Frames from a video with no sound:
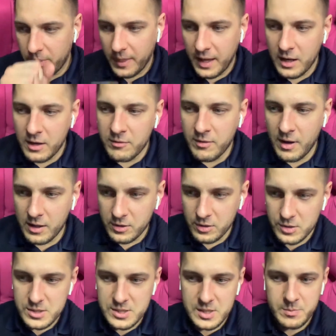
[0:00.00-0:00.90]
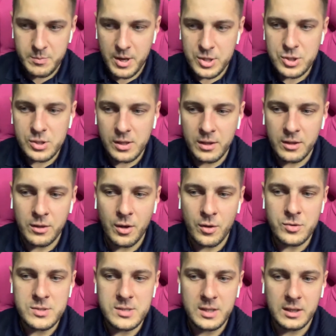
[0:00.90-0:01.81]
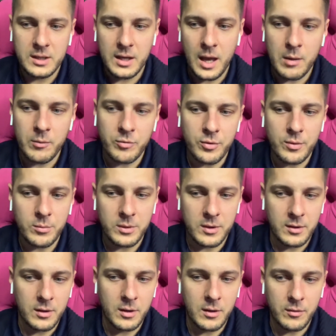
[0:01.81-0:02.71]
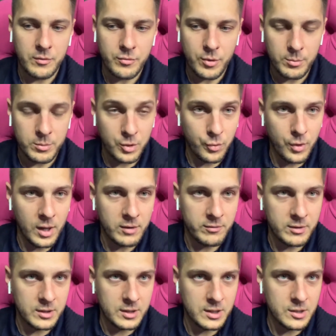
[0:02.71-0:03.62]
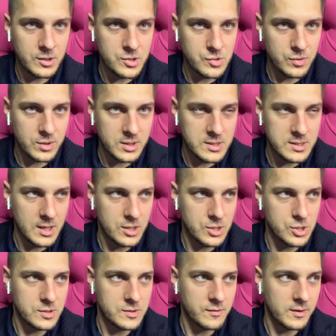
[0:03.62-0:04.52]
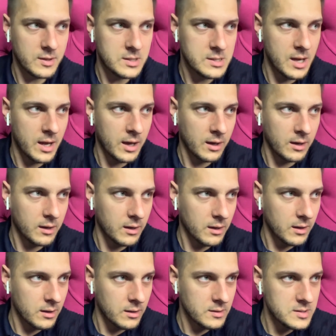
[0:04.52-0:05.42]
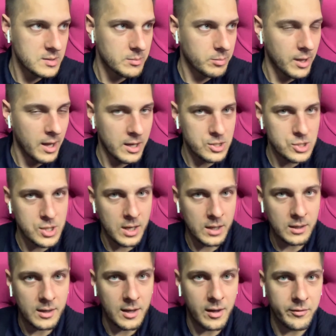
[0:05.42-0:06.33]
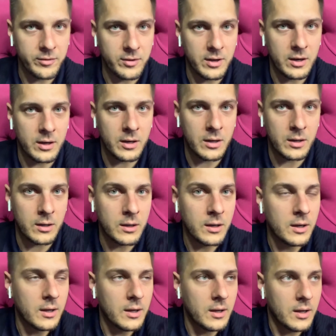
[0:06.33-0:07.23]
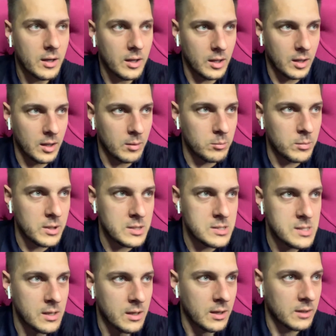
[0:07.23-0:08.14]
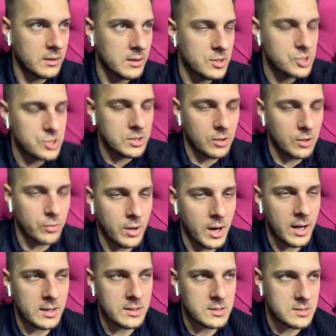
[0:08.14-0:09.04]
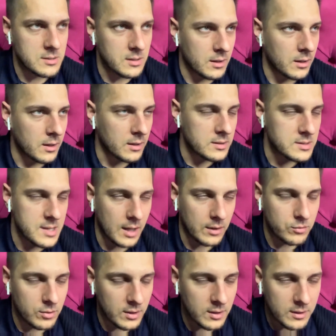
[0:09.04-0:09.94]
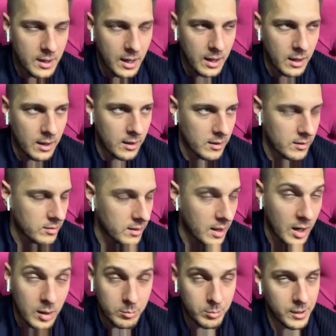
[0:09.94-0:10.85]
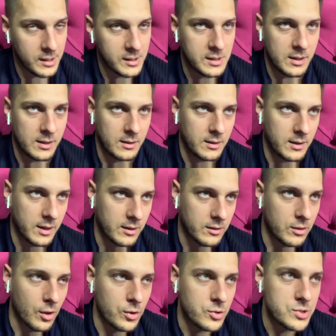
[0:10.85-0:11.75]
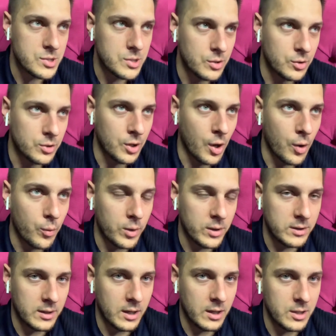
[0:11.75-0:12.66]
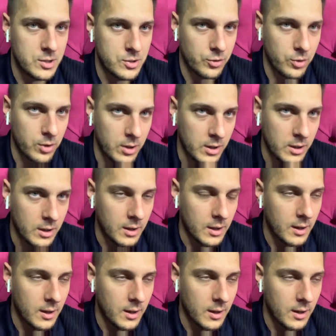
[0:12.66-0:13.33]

Innovators, especially those that came from the relevant industries such as fintech, supply chain, healthcare, media and digital rights, etc. They are building. Like, those who know what they are doing,